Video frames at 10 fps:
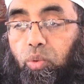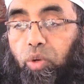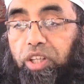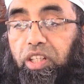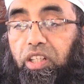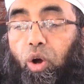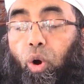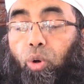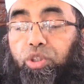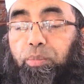Where the
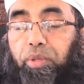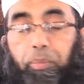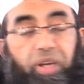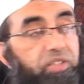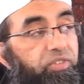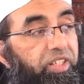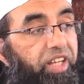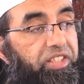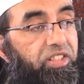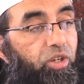host prepares for the
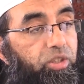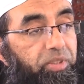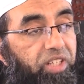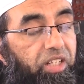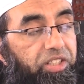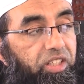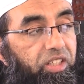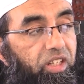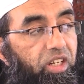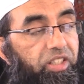guest, the
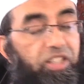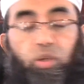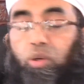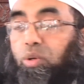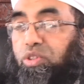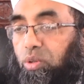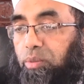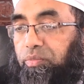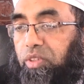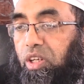hospitality, that's called
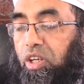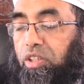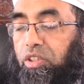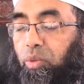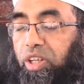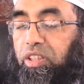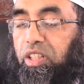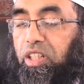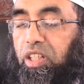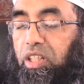nuzul. So when
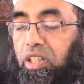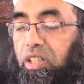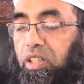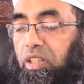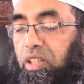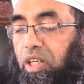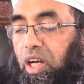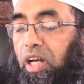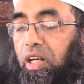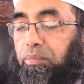the
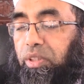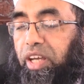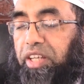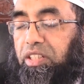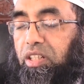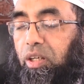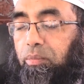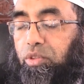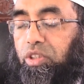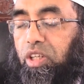Arab guest
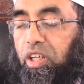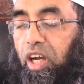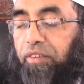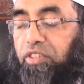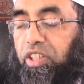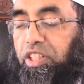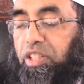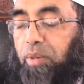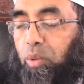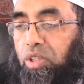comes after
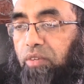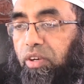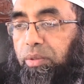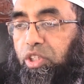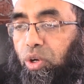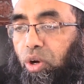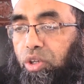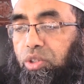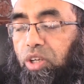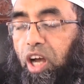dismounting from his
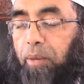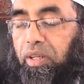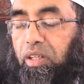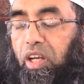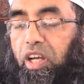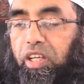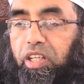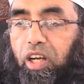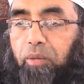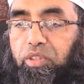horse or camel, he
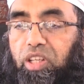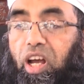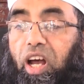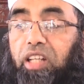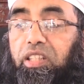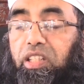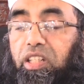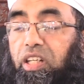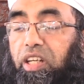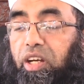comes and
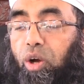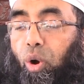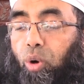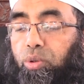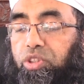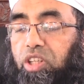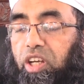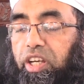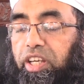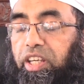the host,
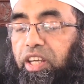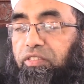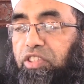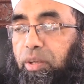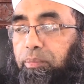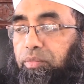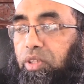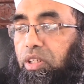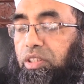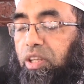he gives him
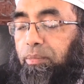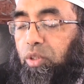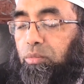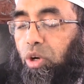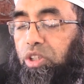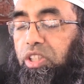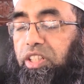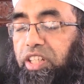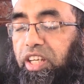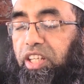zamzam water,
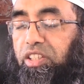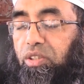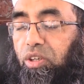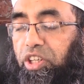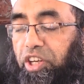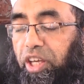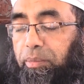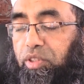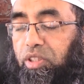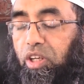dates or
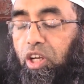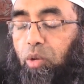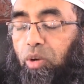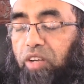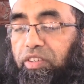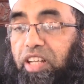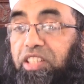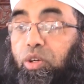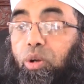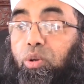grapes, whatever,
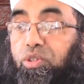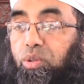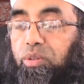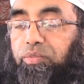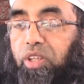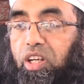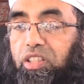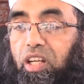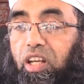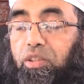that's called nuzul.
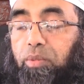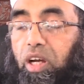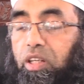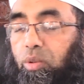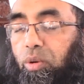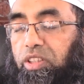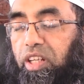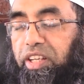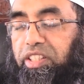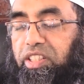So Allah subhanahu wa
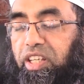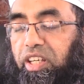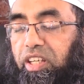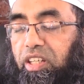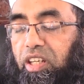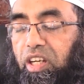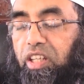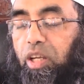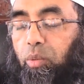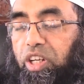ta'ala is saying
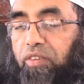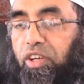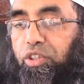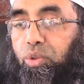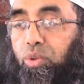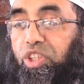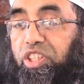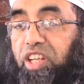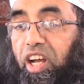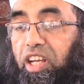that whatever you
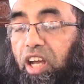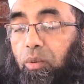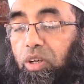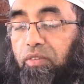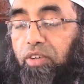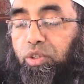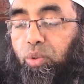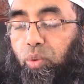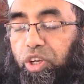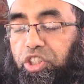desire and whatever you
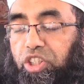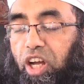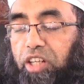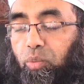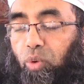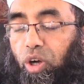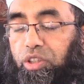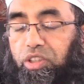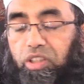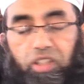wish and
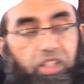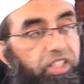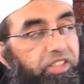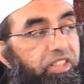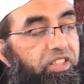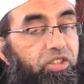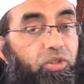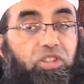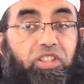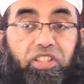want, this is
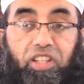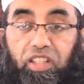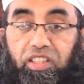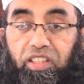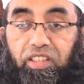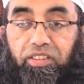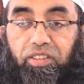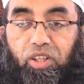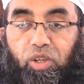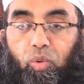just a starter.
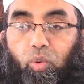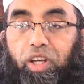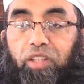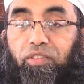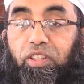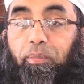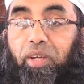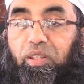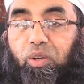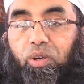Wait for the
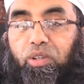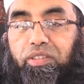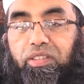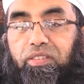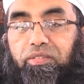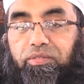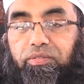main course.